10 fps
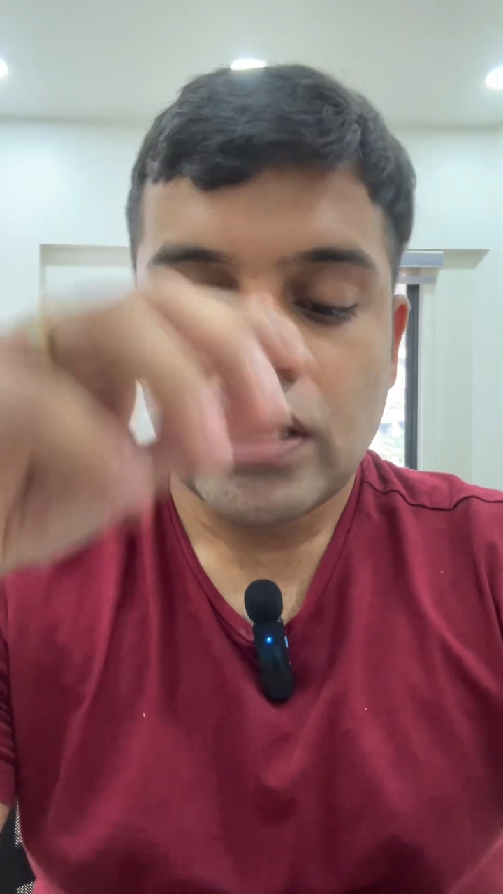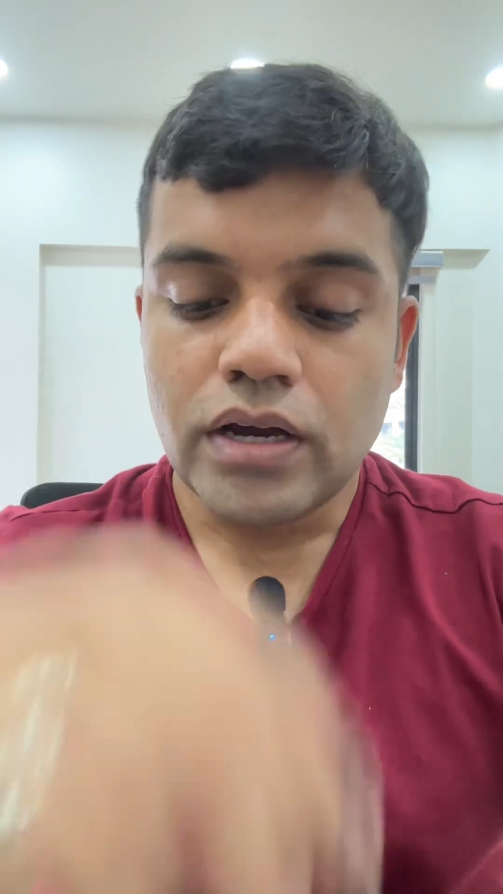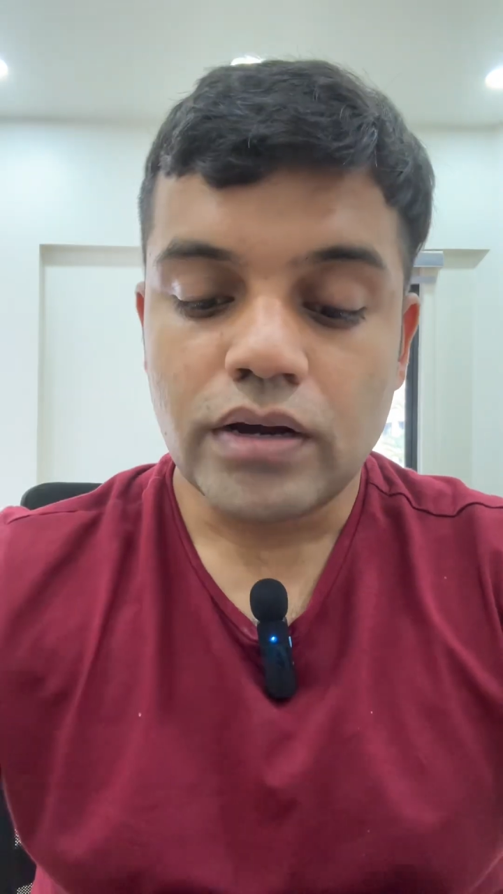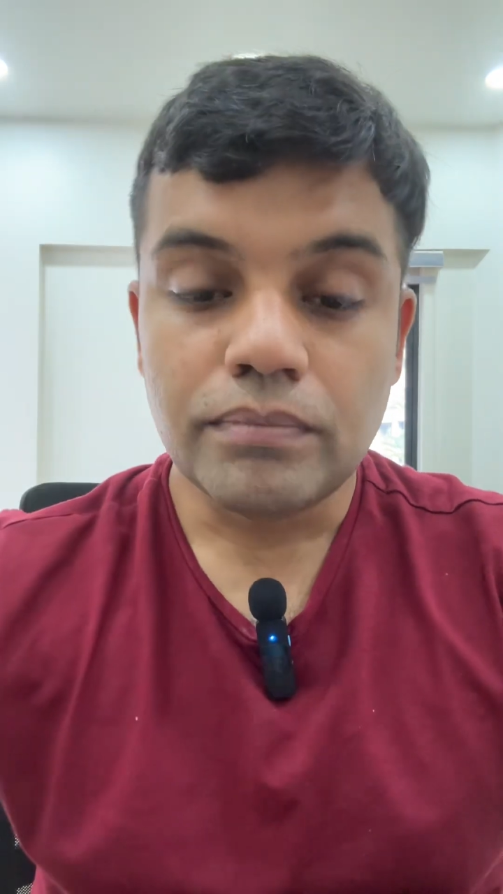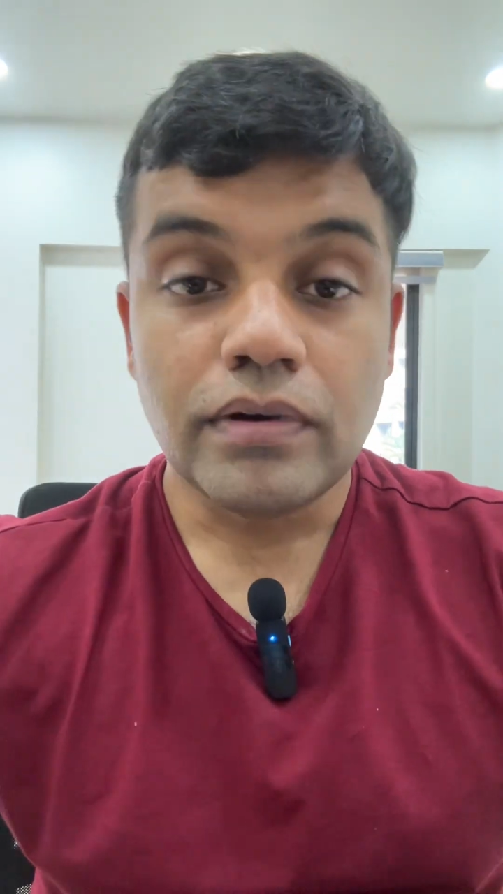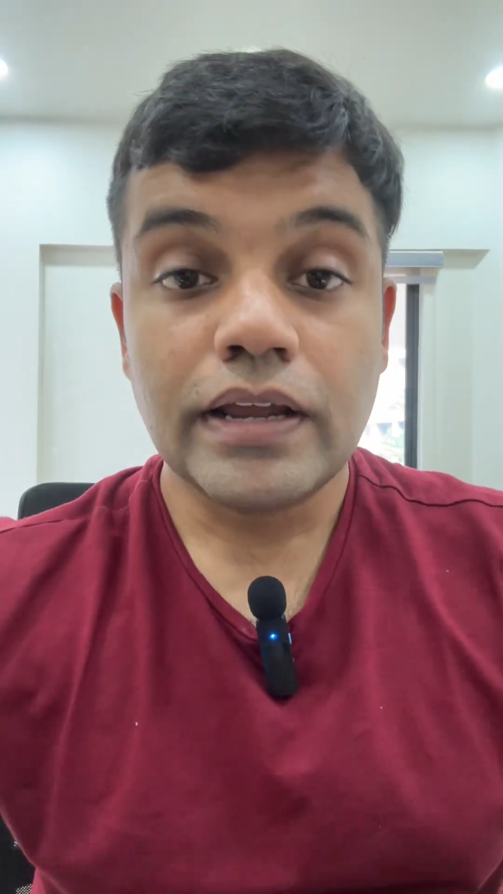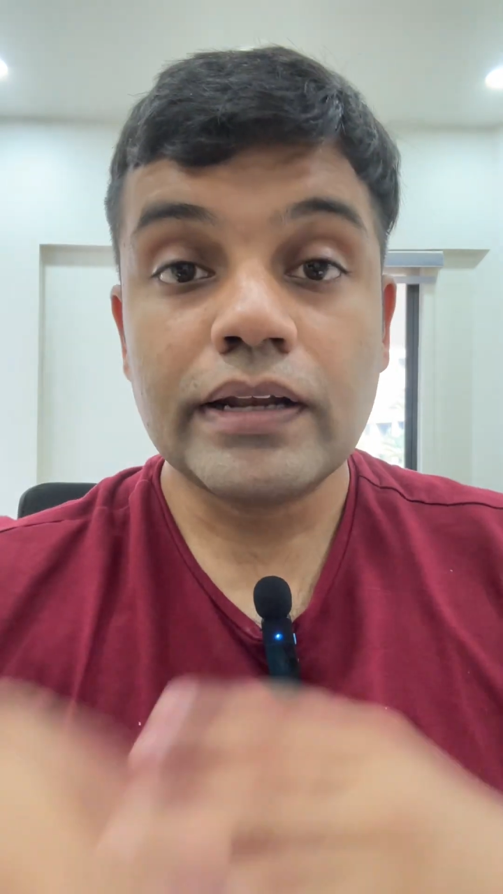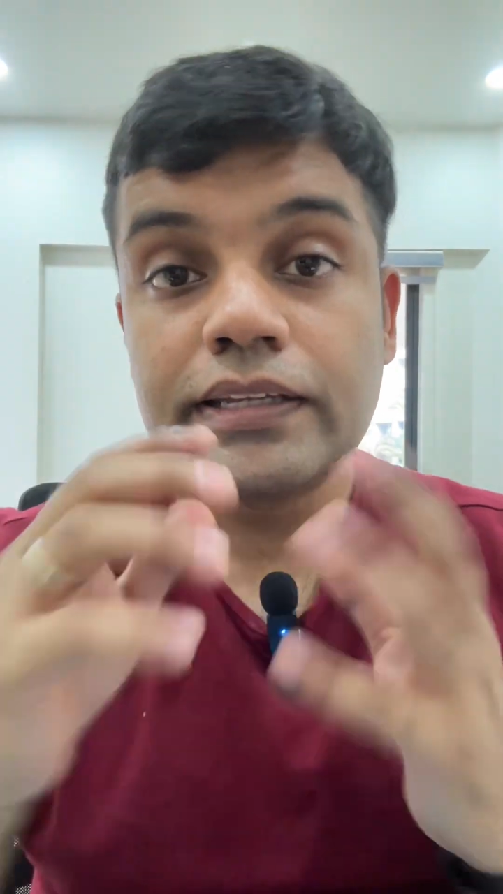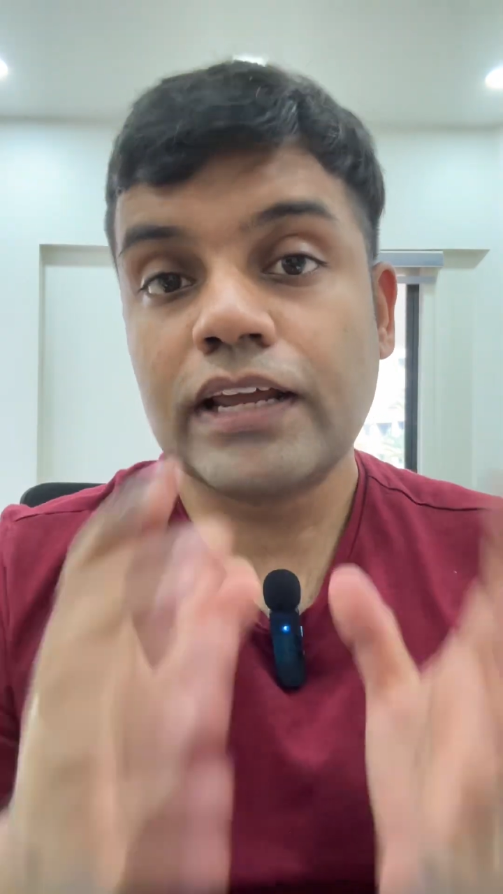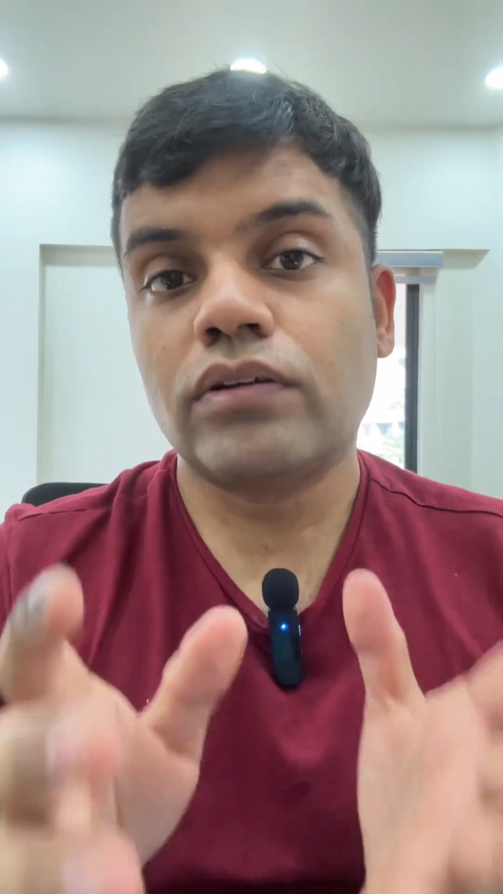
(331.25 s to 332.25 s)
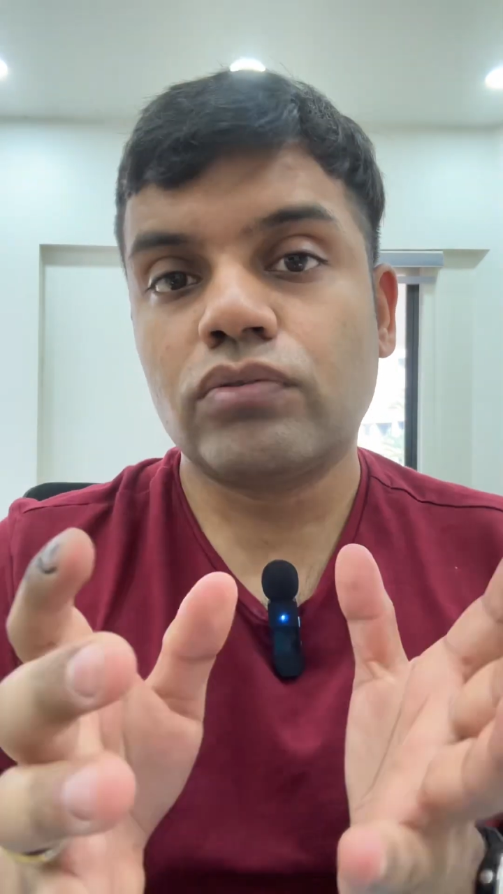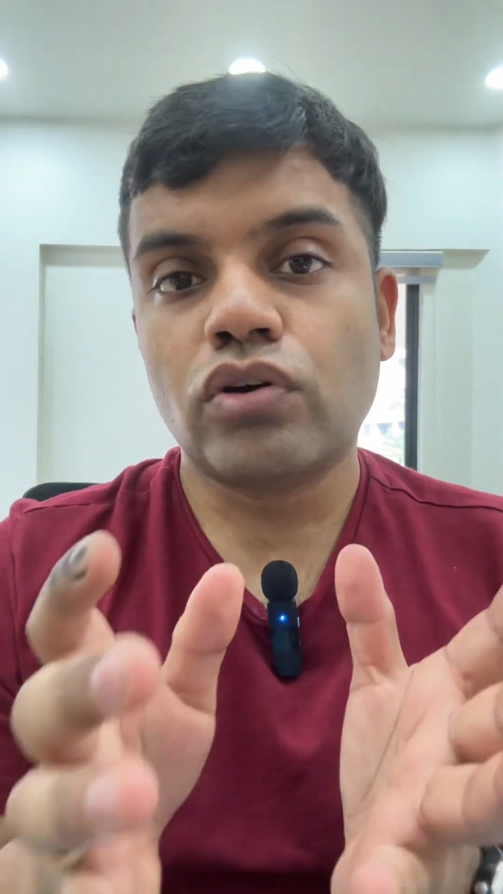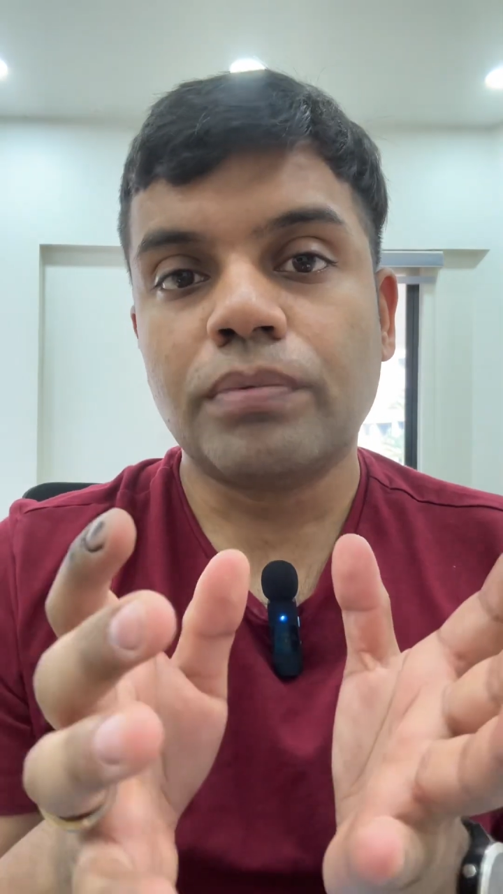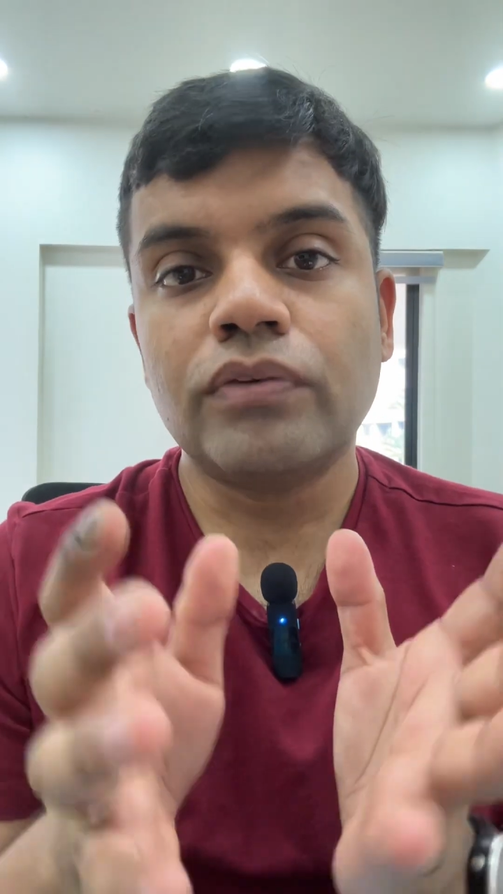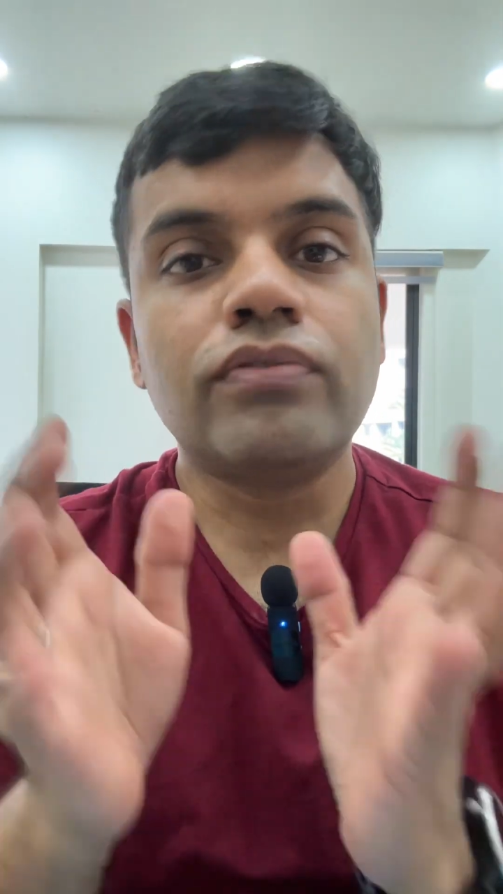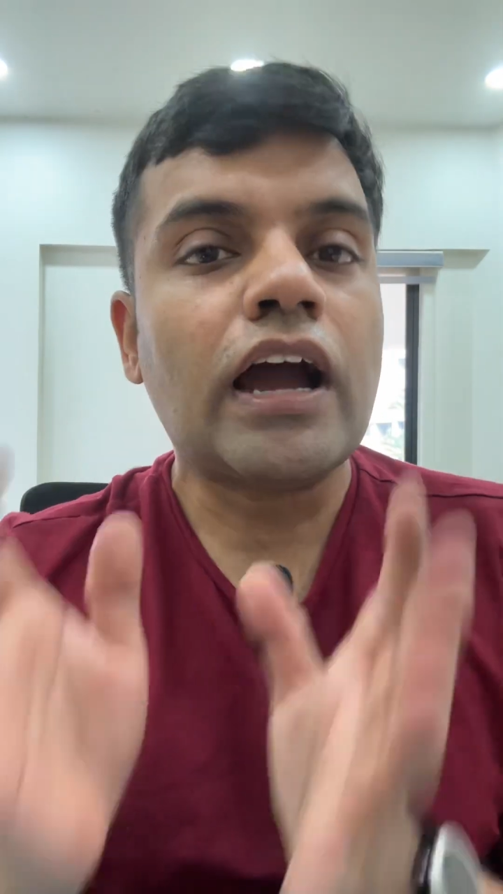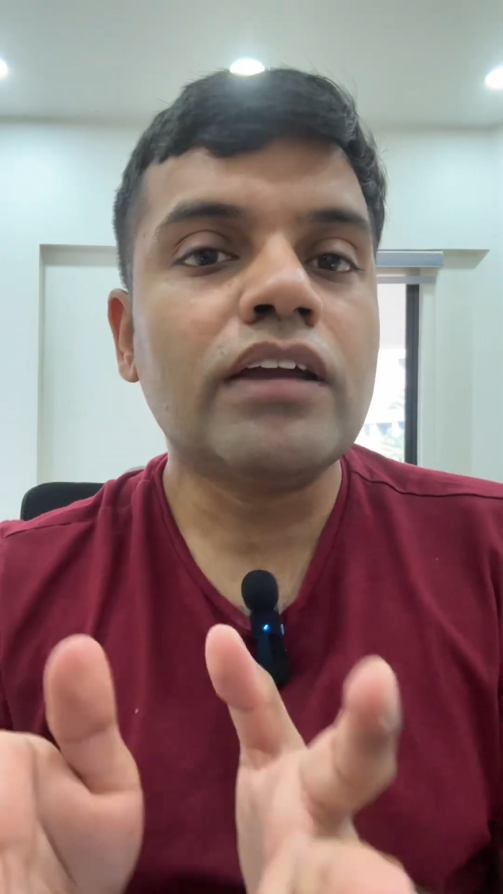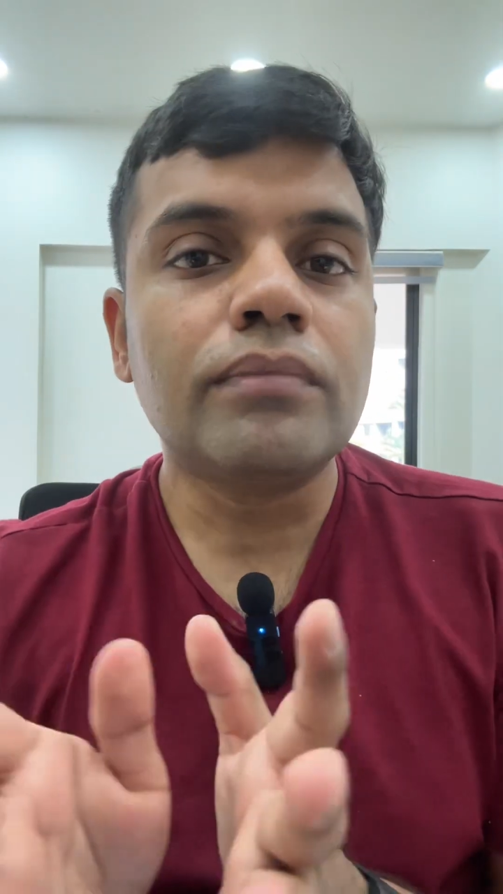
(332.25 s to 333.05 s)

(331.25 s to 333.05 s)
Took me 5